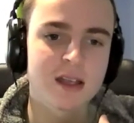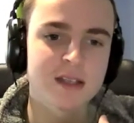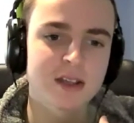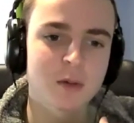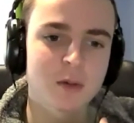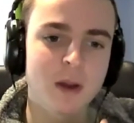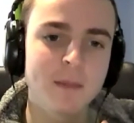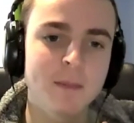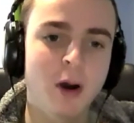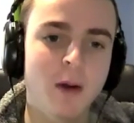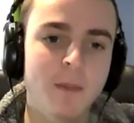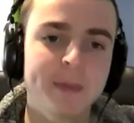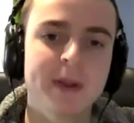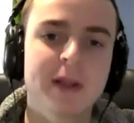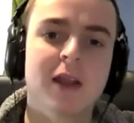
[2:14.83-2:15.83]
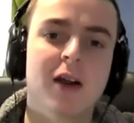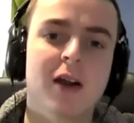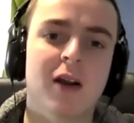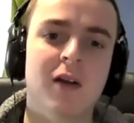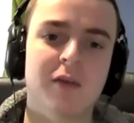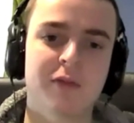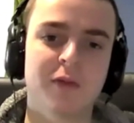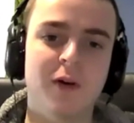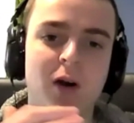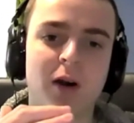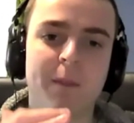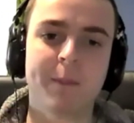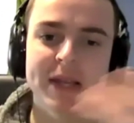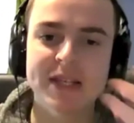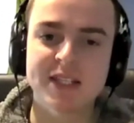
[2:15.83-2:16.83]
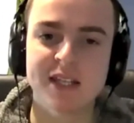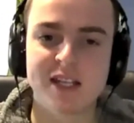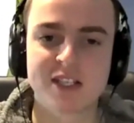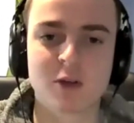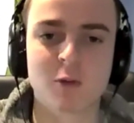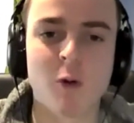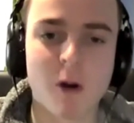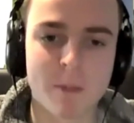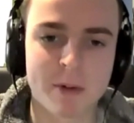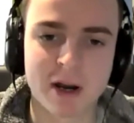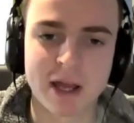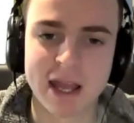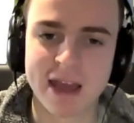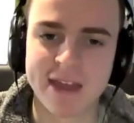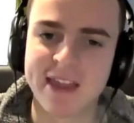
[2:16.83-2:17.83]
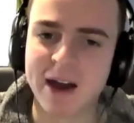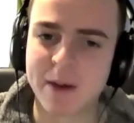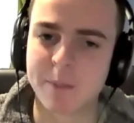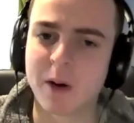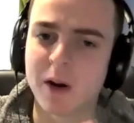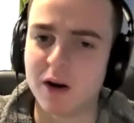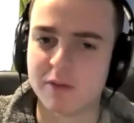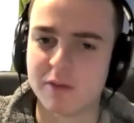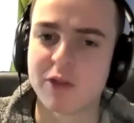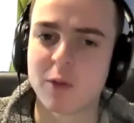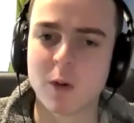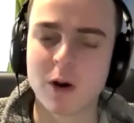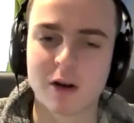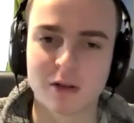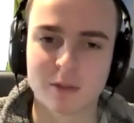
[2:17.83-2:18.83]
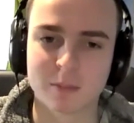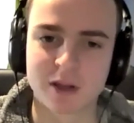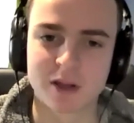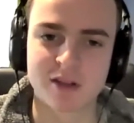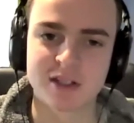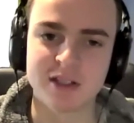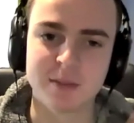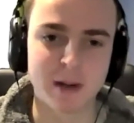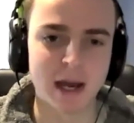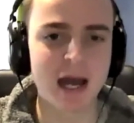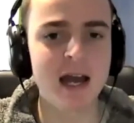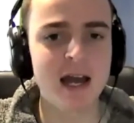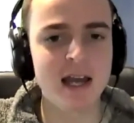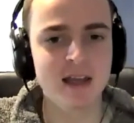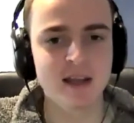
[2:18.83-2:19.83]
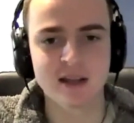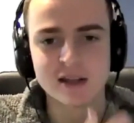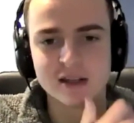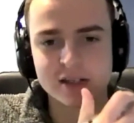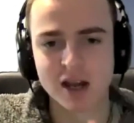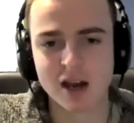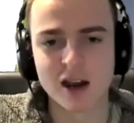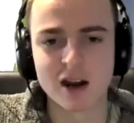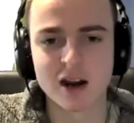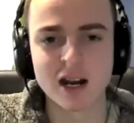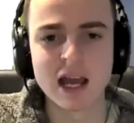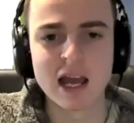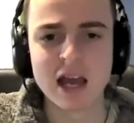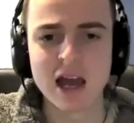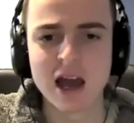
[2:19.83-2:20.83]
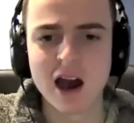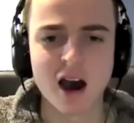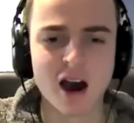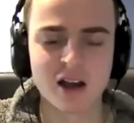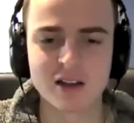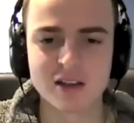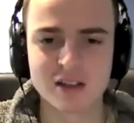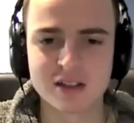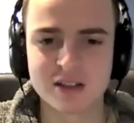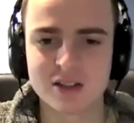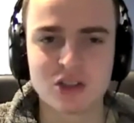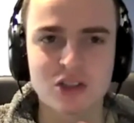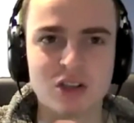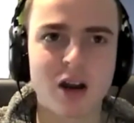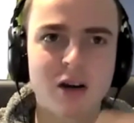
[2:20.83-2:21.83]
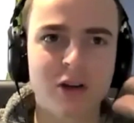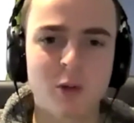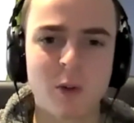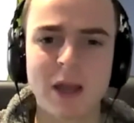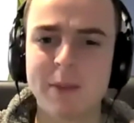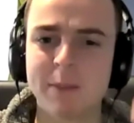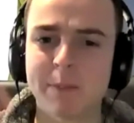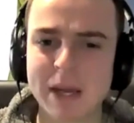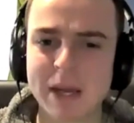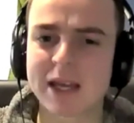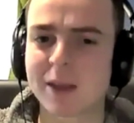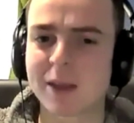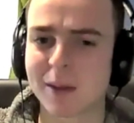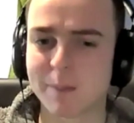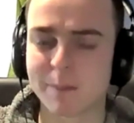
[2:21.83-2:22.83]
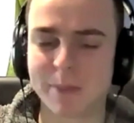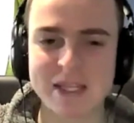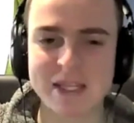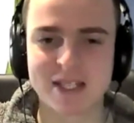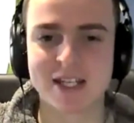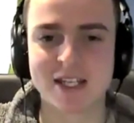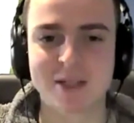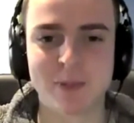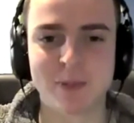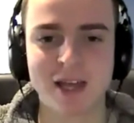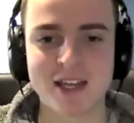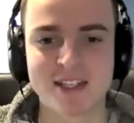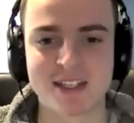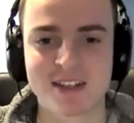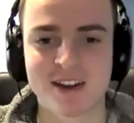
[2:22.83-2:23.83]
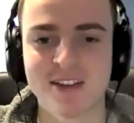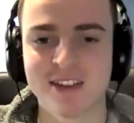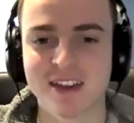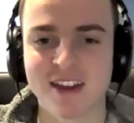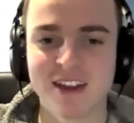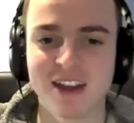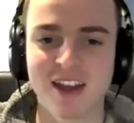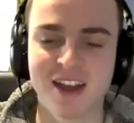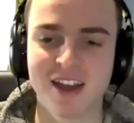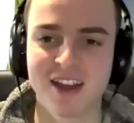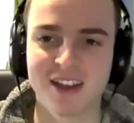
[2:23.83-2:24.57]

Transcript: Is it quite popular for business to operate in that part of the world? Because Dubai and Qatar are quite big business places, aren't they?